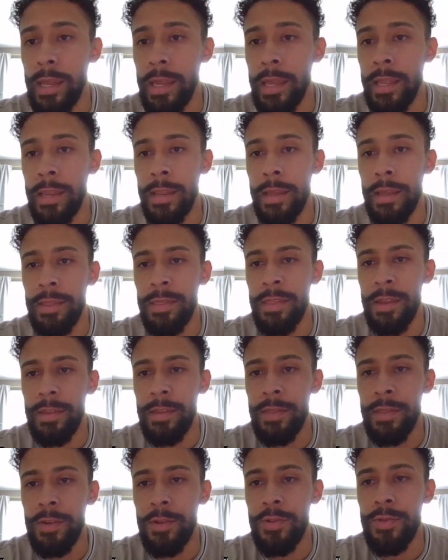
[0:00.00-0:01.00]
In
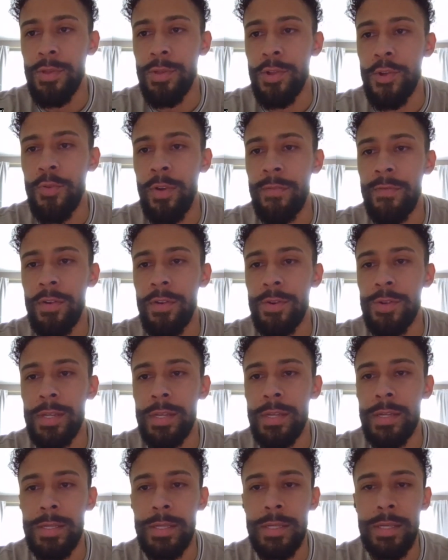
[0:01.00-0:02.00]
the short version
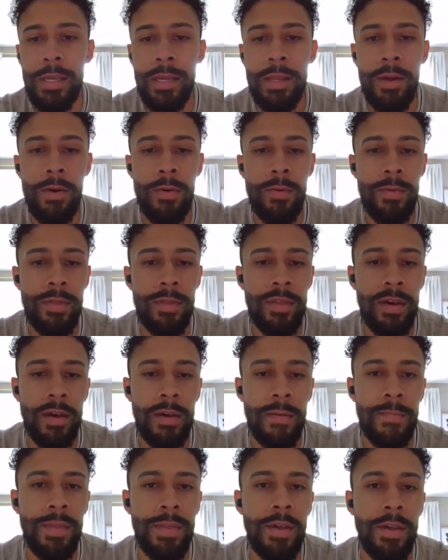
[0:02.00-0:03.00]
is,
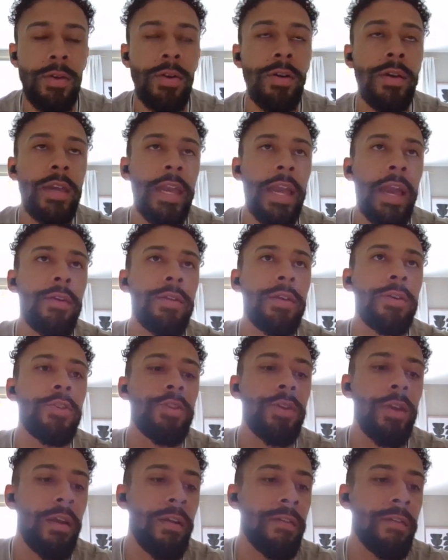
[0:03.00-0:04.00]
the Cook County
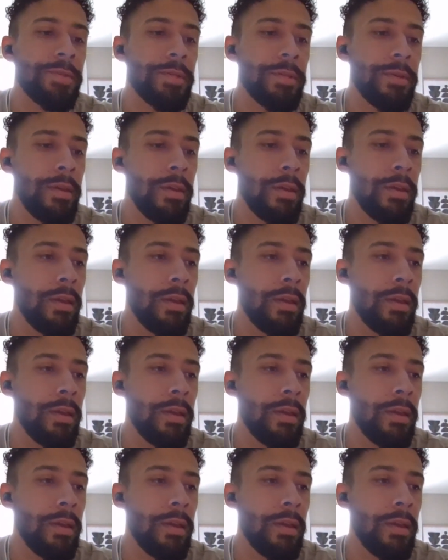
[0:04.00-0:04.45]
Sheriff's